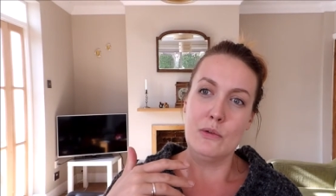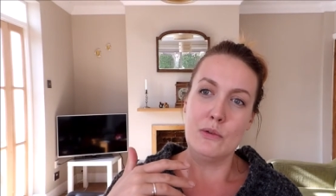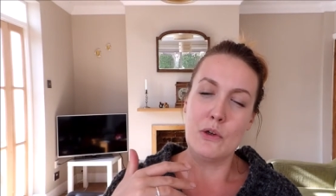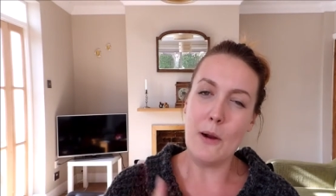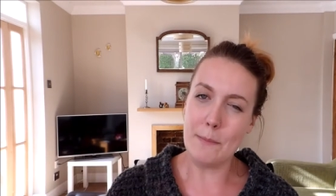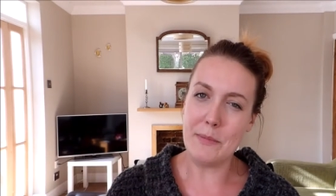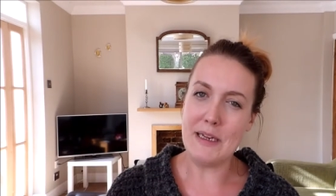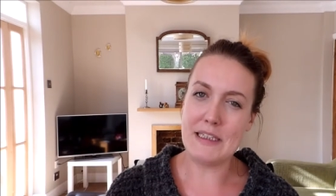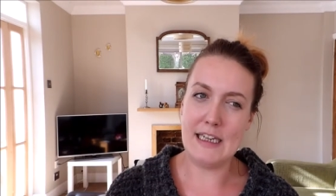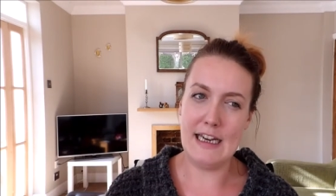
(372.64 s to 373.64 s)

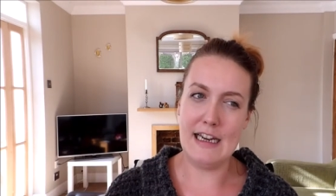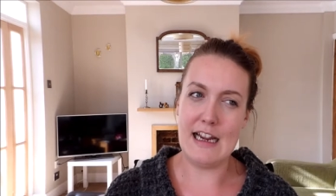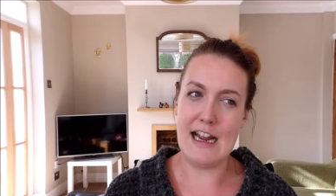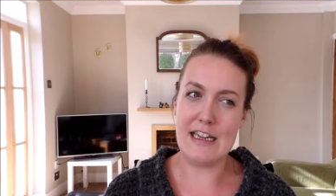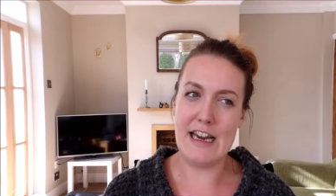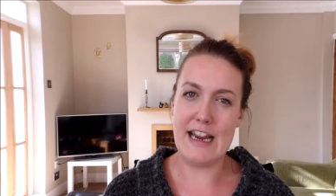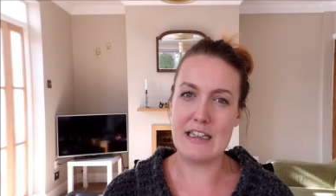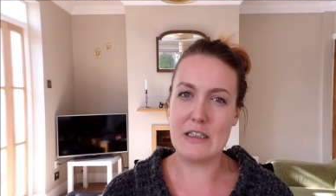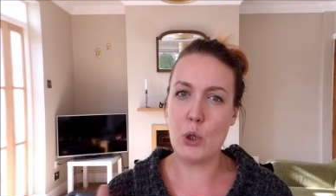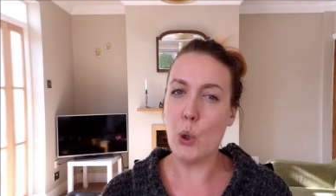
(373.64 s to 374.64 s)
complementing and
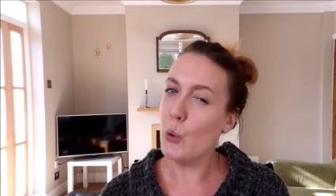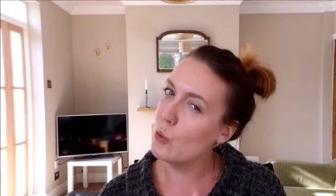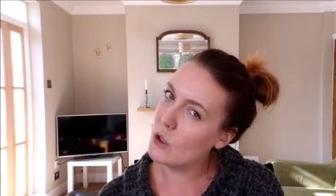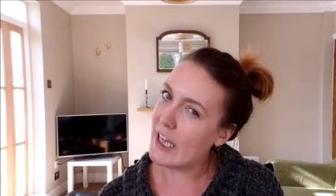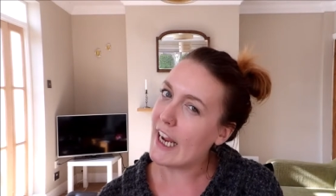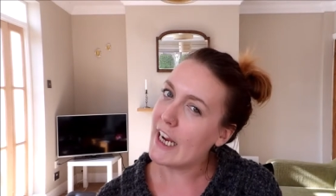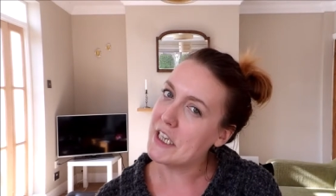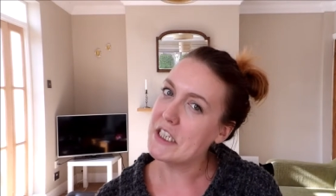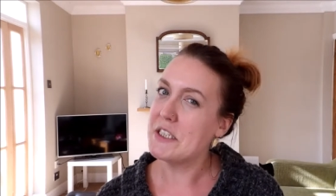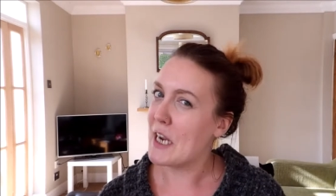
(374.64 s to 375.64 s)
yet
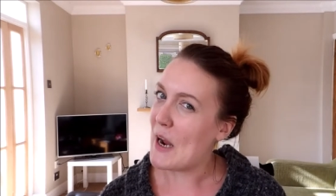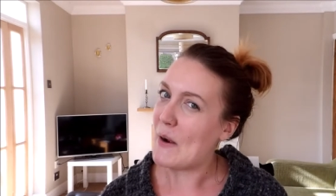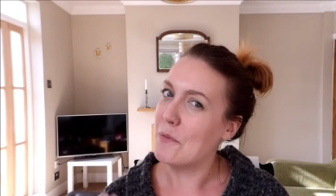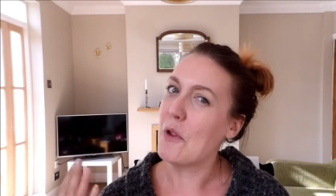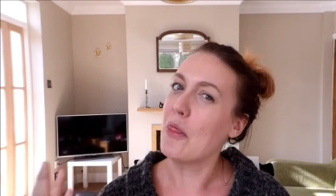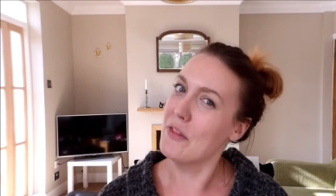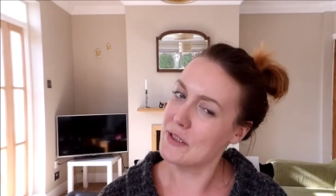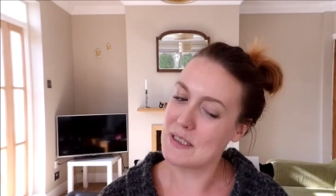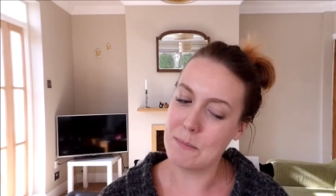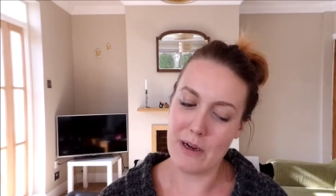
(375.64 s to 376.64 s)
cooling down the
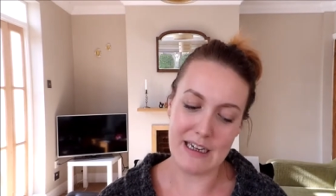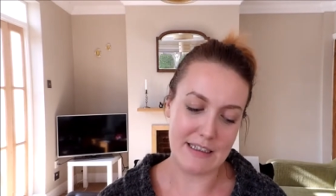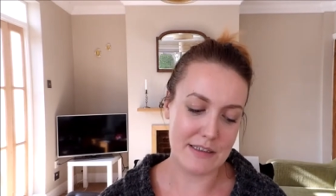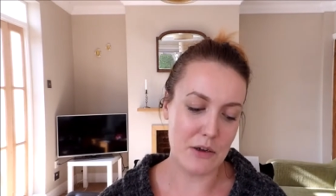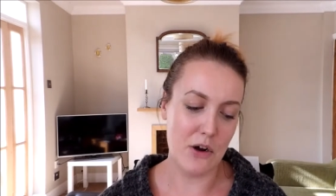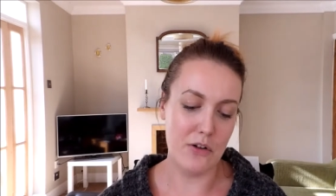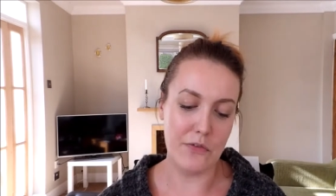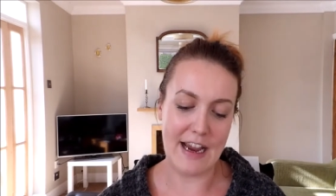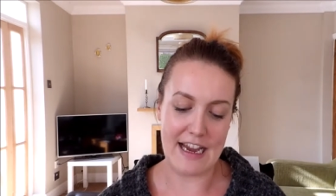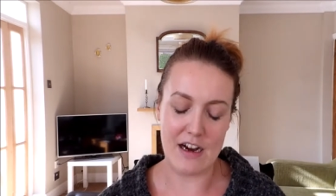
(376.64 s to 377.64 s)
spice
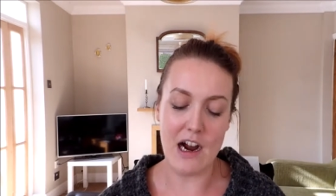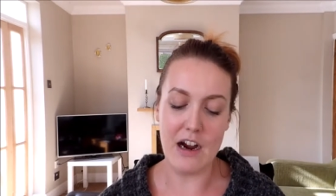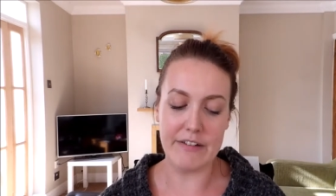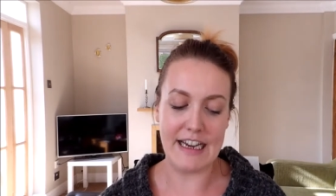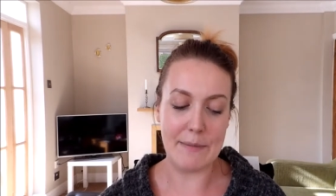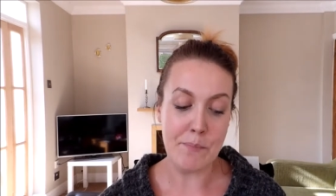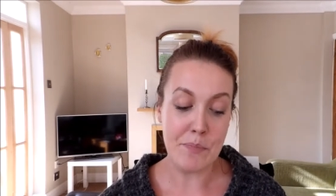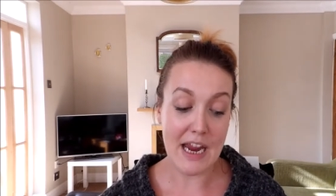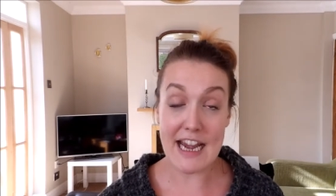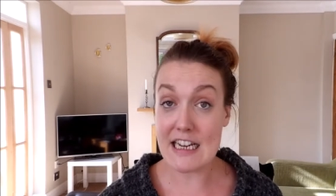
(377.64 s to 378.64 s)
of a curry.
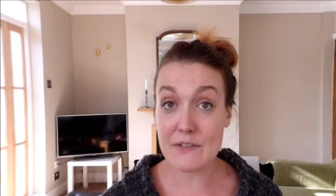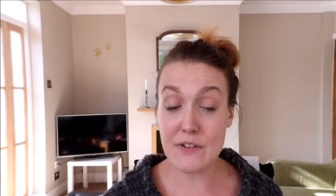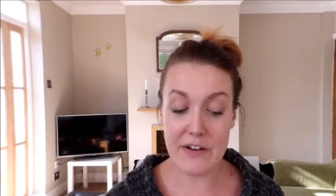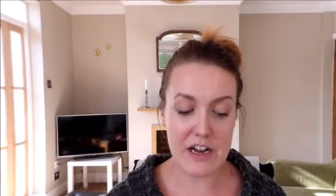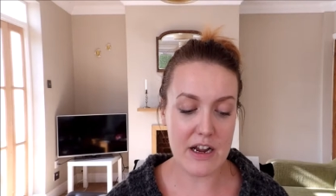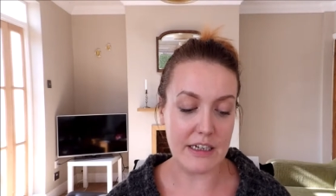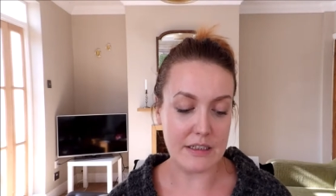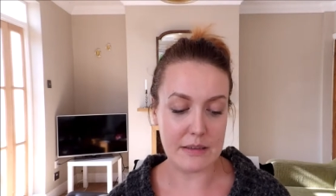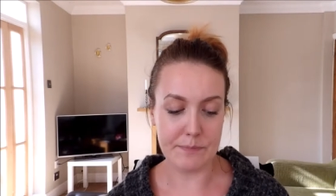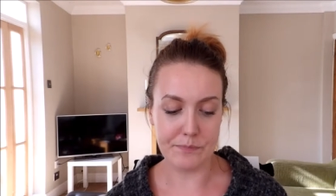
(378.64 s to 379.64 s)
It is very
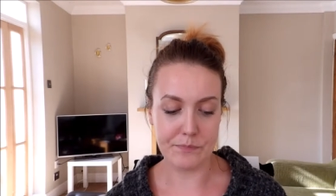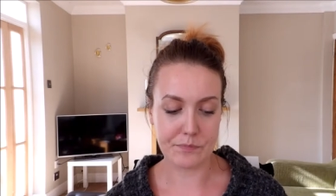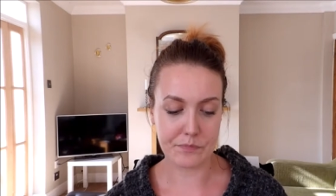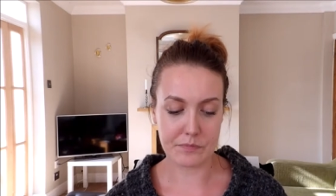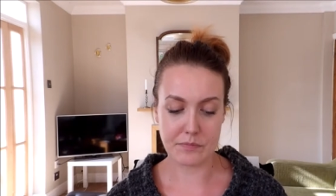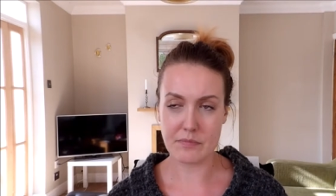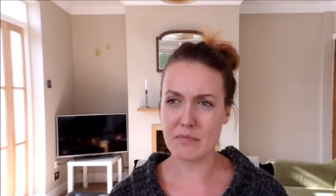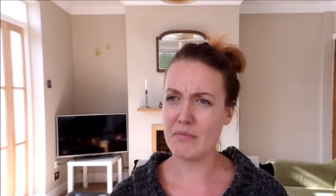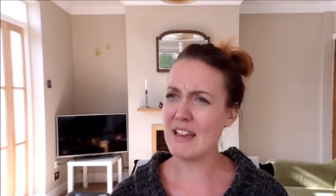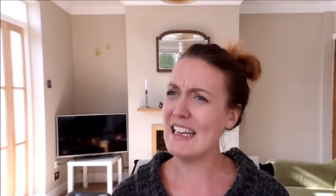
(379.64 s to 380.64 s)
nice.
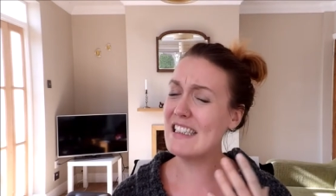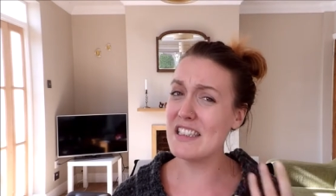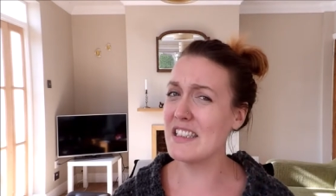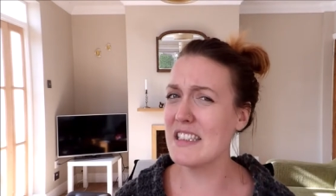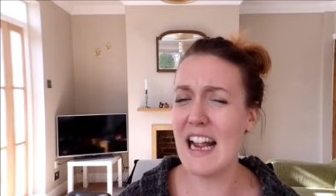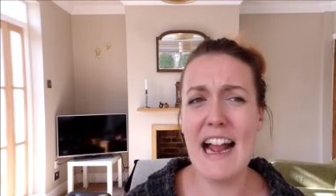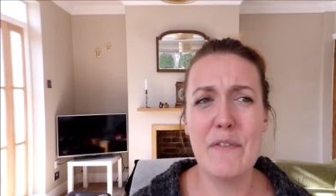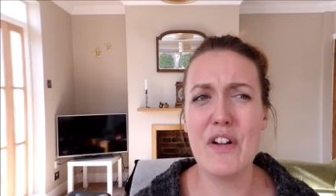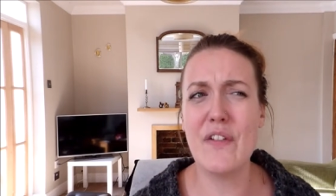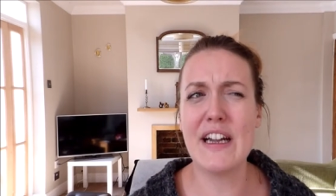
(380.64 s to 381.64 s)
It doesn't
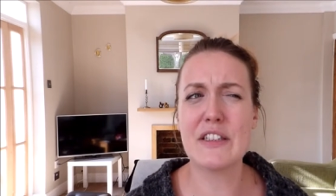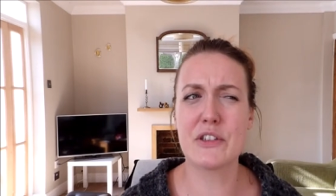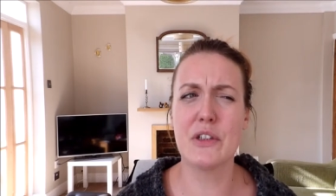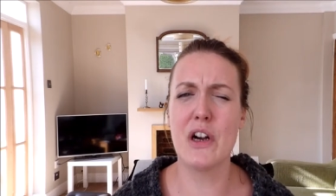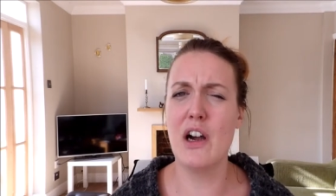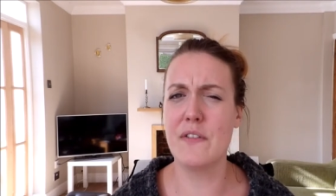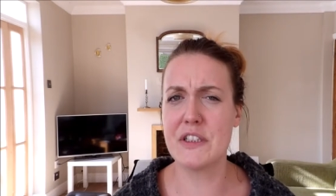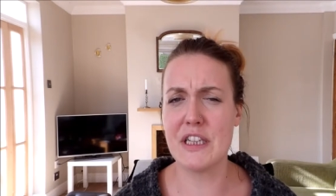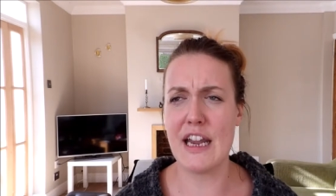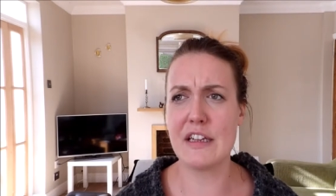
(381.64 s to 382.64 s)
have a very strong
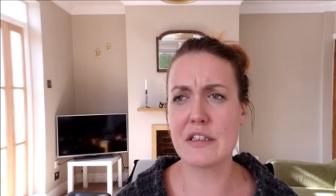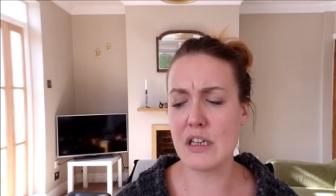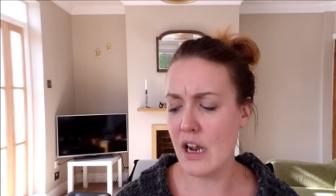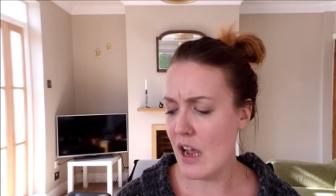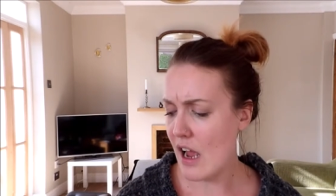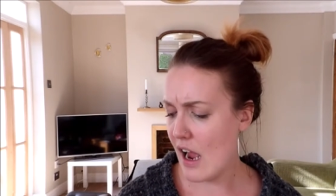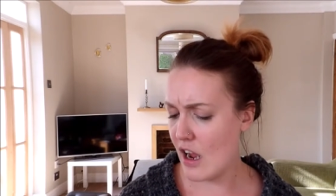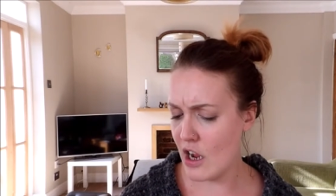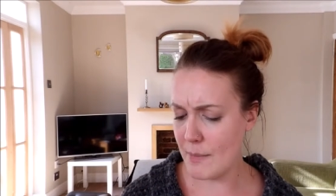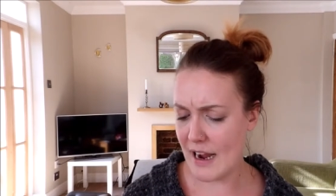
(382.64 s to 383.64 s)
aftertaste
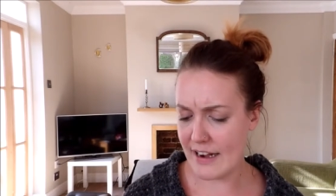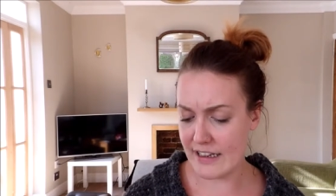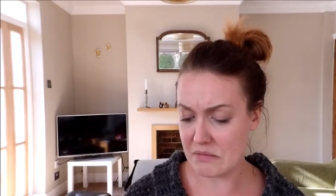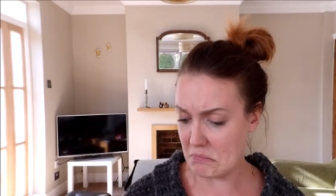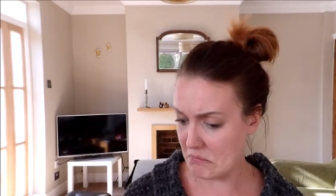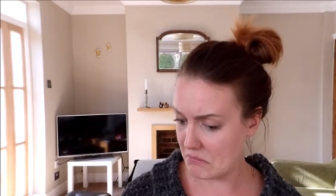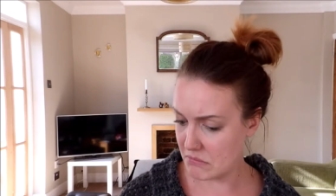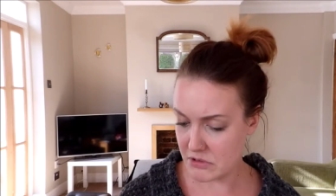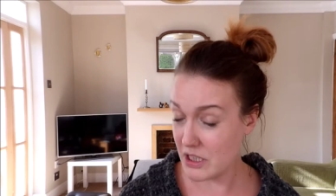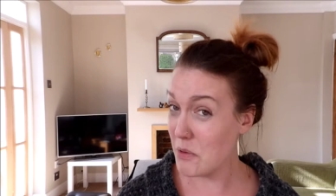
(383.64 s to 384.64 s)
um, and it,
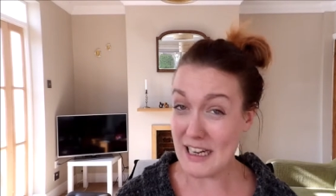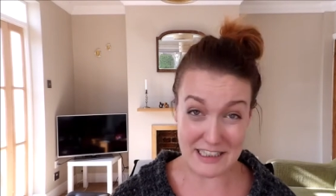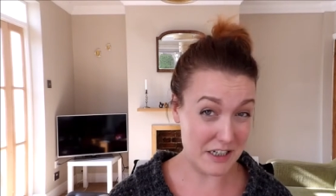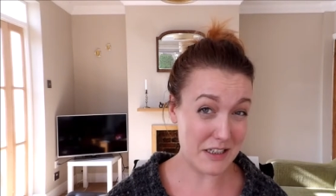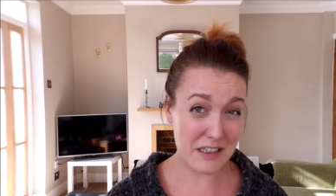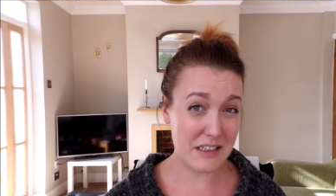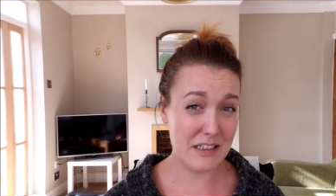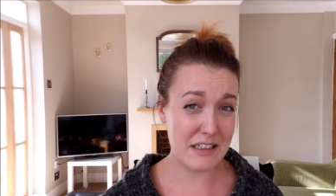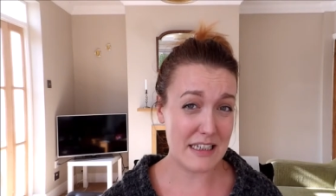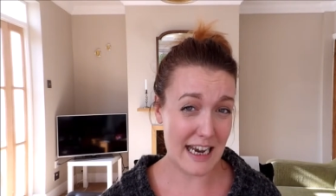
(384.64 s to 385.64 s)
do you know what, it
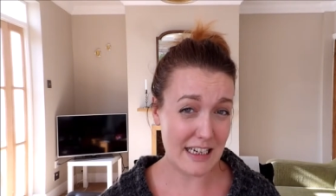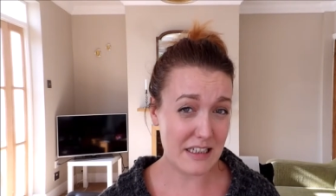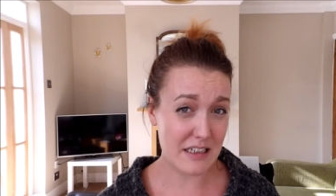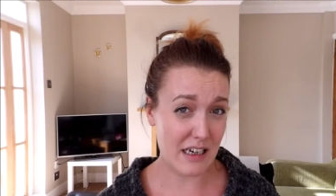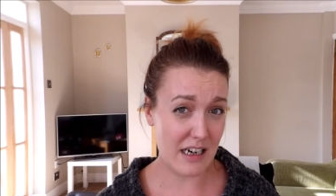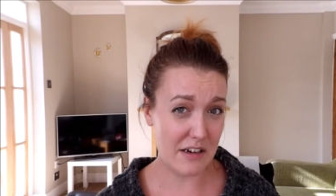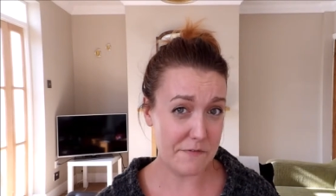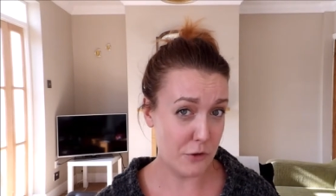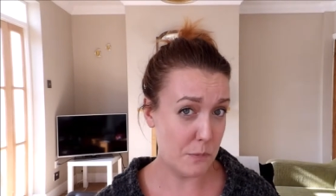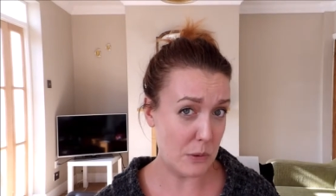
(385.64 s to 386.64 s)
doesn't taste
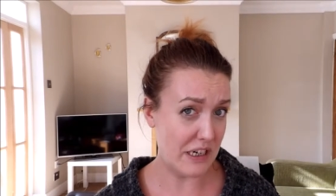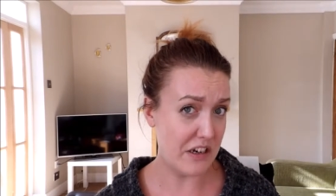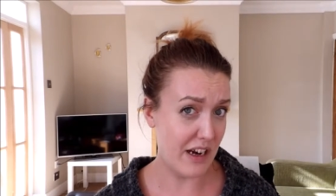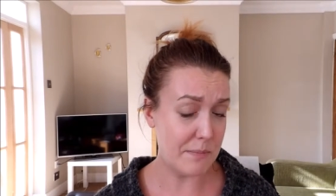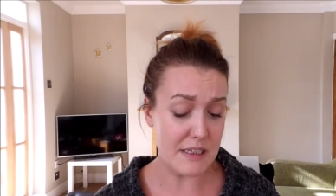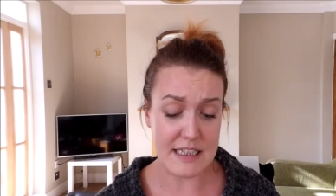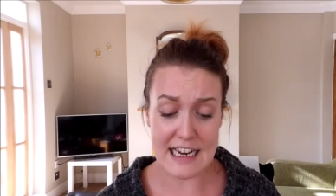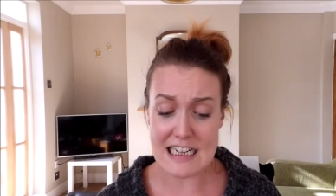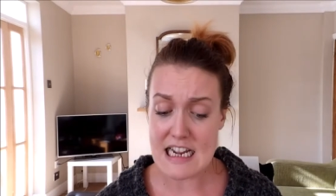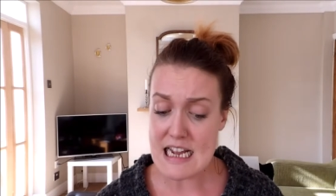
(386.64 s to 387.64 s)
4.9%.